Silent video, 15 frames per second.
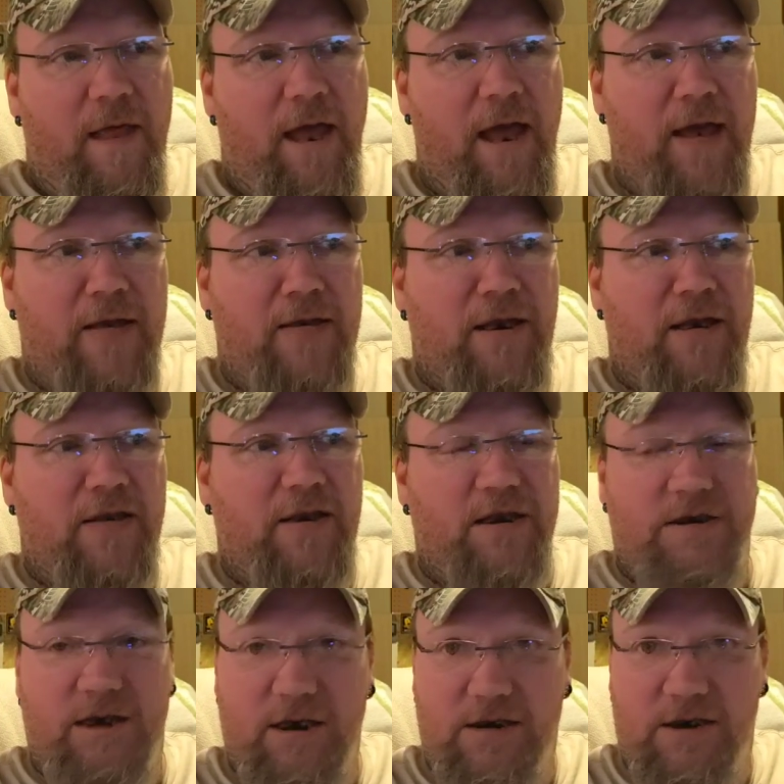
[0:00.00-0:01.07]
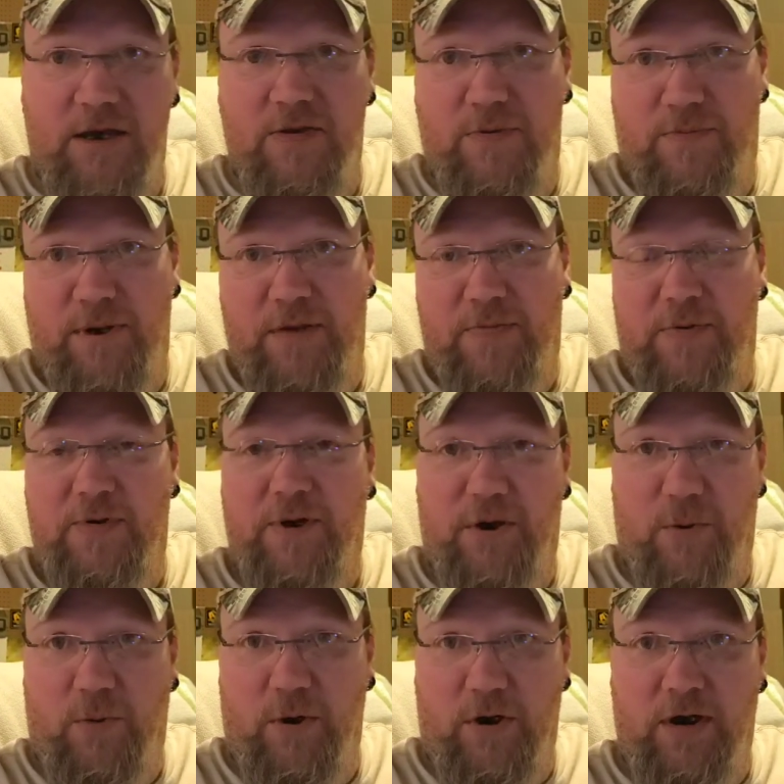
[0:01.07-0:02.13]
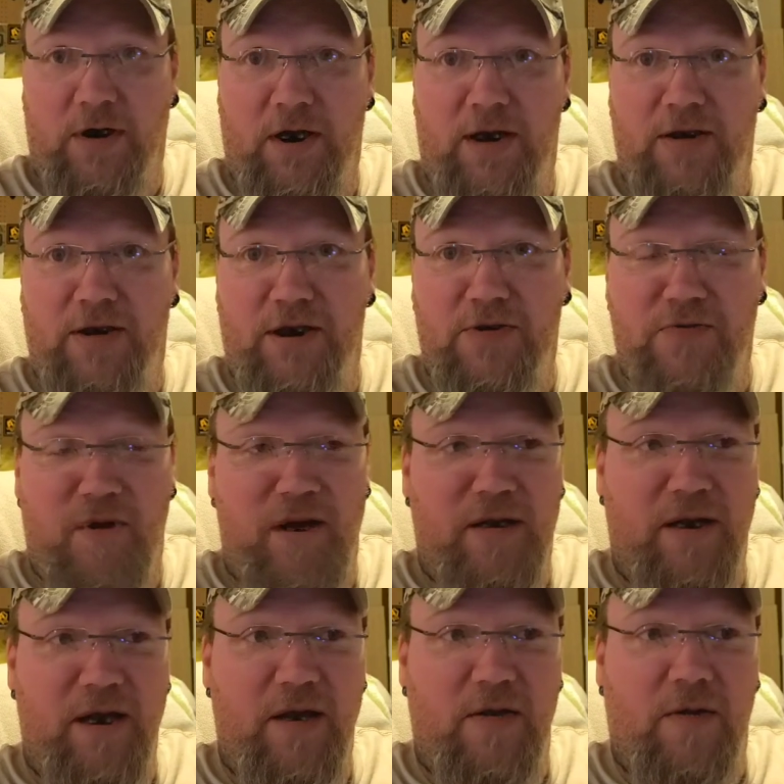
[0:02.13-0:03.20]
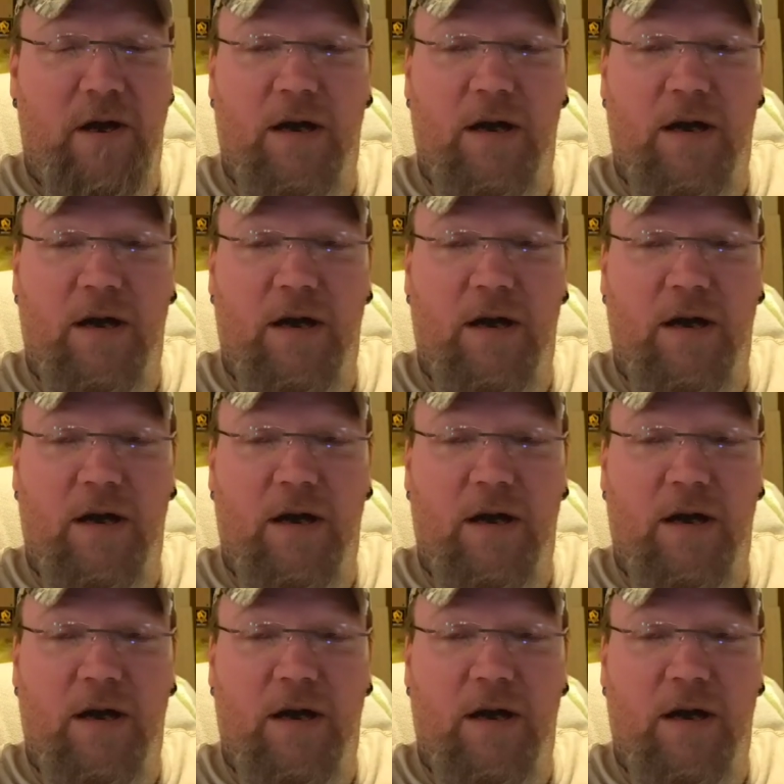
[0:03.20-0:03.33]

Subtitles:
And the 6 other people that are working on this right now,